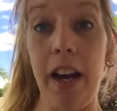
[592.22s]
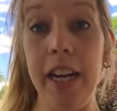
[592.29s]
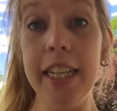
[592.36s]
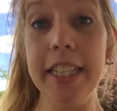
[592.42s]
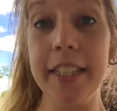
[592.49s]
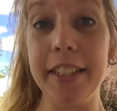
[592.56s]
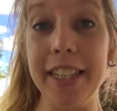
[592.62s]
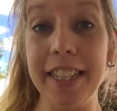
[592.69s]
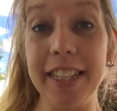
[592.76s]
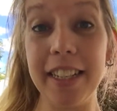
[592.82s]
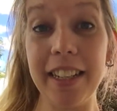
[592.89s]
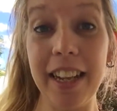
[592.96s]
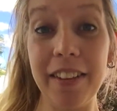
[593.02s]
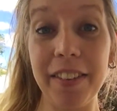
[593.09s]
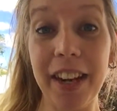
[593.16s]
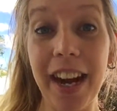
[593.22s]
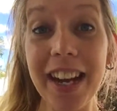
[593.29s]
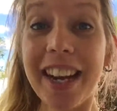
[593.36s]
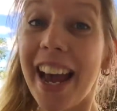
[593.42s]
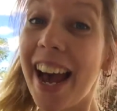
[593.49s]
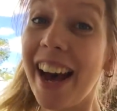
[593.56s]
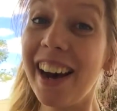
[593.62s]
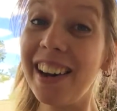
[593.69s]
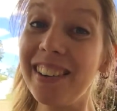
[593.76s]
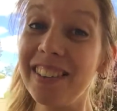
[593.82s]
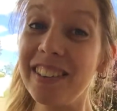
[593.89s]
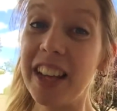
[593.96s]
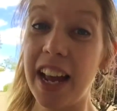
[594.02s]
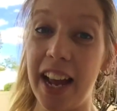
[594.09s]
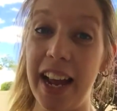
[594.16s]
Alright, so that's all I've got
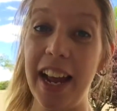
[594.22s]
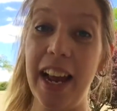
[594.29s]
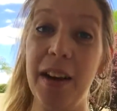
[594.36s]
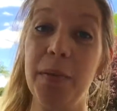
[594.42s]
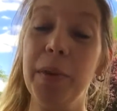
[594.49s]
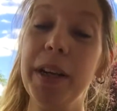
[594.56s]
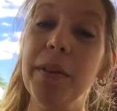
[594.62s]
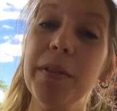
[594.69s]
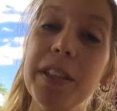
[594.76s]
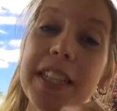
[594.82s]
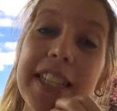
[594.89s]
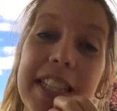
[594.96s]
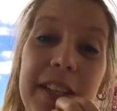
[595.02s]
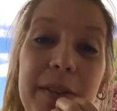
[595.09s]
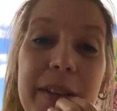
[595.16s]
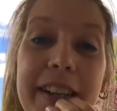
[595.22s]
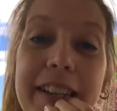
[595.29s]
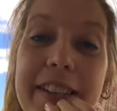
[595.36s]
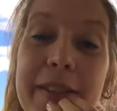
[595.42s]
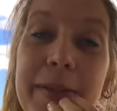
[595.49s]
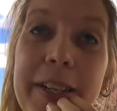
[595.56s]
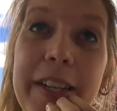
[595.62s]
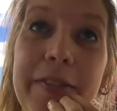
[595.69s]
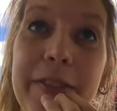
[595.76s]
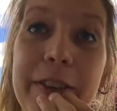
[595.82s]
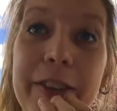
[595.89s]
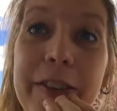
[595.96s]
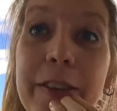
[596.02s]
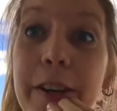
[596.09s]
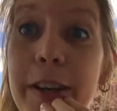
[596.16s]
now, and we will see you next week for
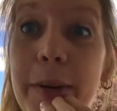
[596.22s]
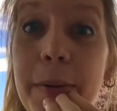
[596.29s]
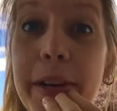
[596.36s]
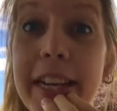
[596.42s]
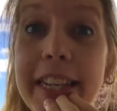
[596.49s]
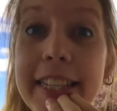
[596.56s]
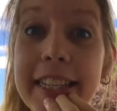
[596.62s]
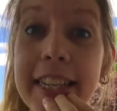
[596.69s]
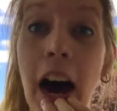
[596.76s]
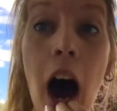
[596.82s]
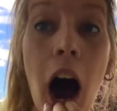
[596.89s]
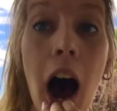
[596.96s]
30 weeks!